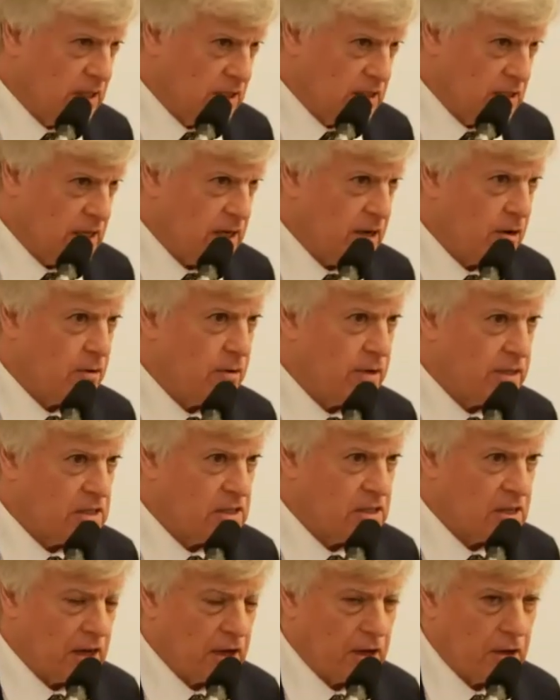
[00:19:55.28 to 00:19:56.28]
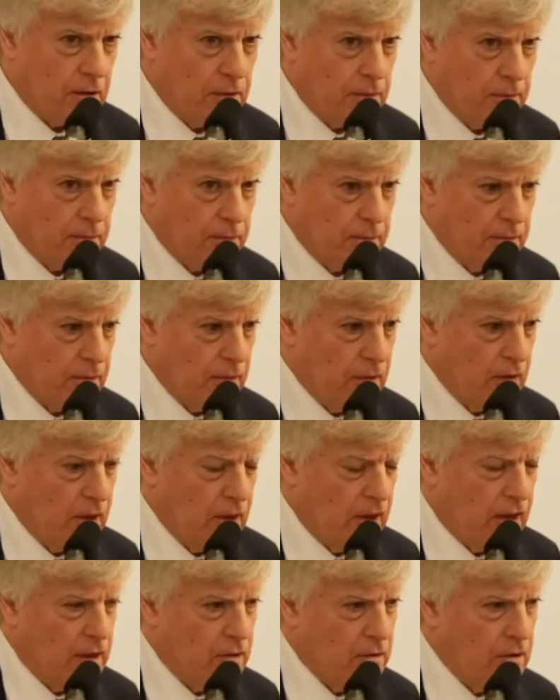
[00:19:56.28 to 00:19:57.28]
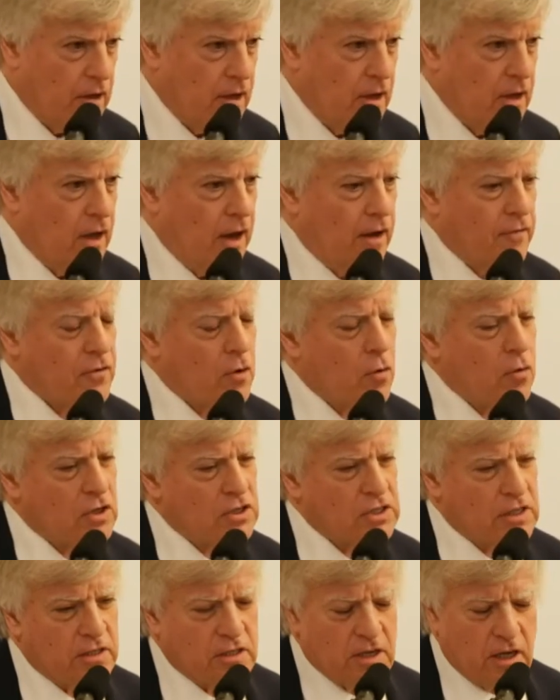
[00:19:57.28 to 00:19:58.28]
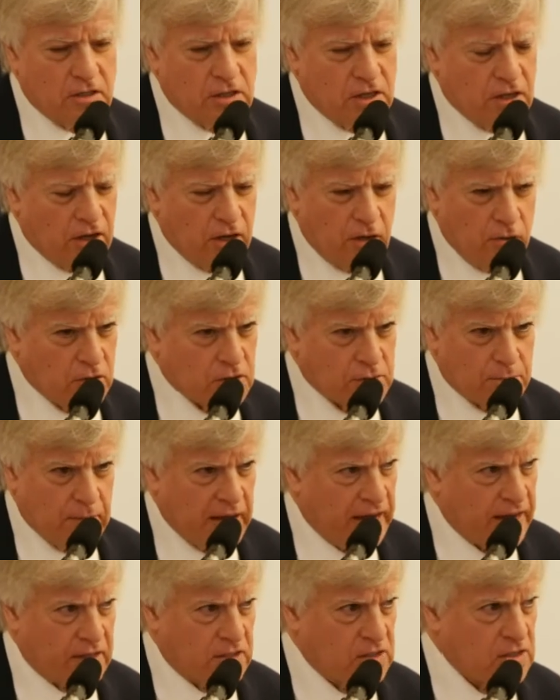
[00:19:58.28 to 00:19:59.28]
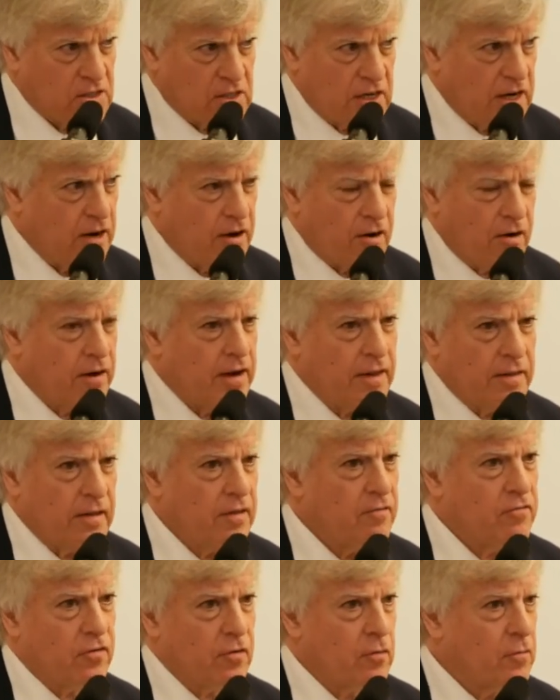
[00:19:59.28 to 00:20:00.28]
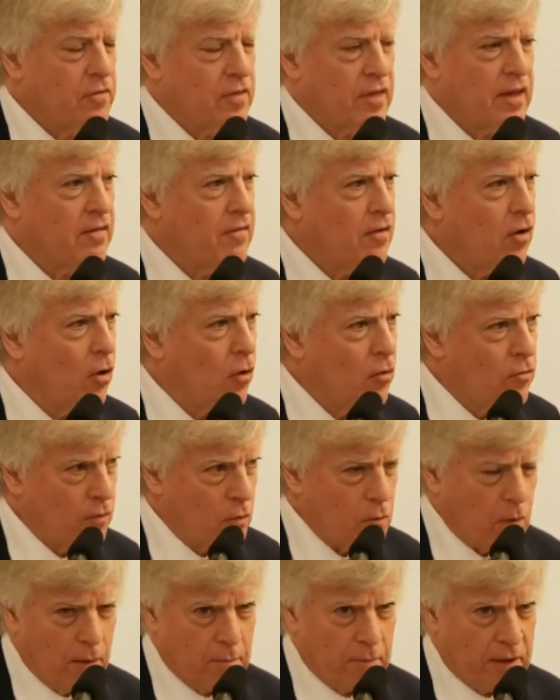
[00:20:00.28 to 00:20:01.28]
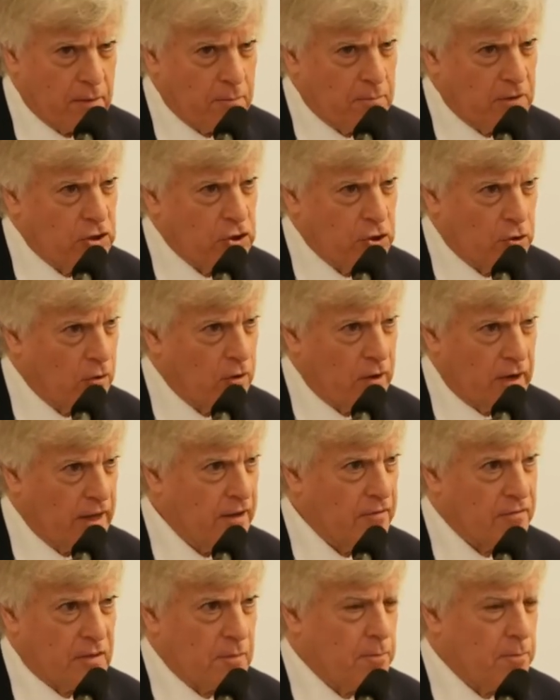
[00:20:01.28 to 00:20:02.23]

terroristic. Of course, it doesn't use mass terror, and for the overwhelming majority of the